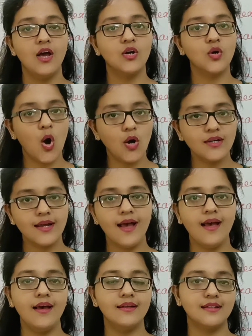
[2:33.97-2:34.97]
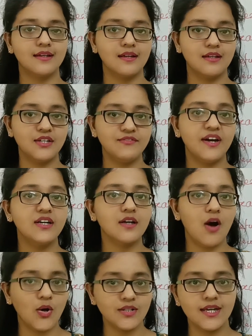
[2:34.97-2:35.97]
the river
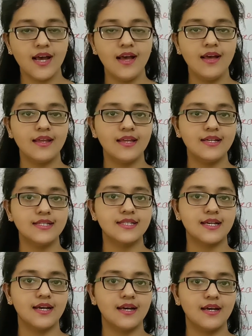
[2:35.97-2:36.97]
Ganga is